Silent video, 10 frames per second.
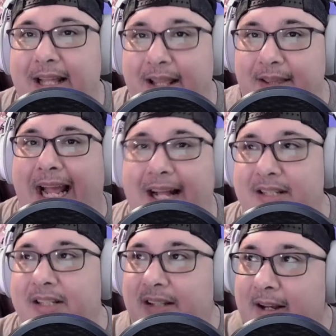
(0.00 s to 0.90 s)

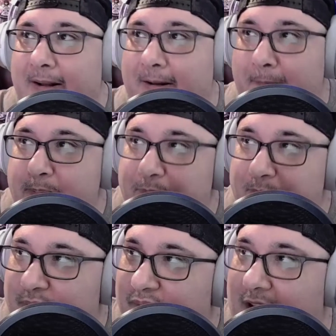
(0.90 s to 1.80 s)
That's
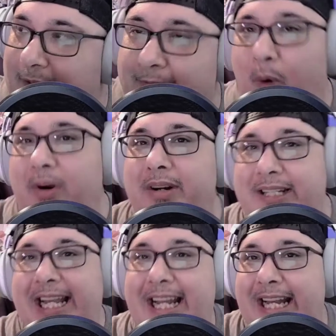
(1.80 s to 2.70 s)

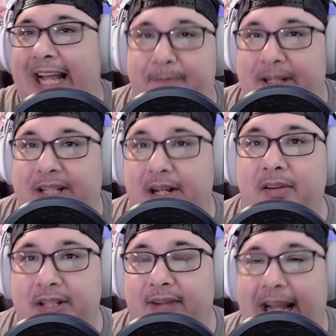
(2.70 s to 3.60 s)
14
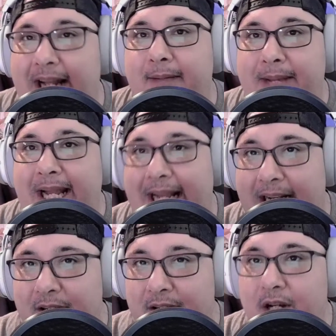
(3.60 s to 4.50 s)
episodes of anime
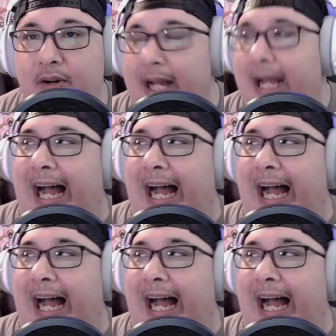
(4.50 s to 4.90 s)
in 2.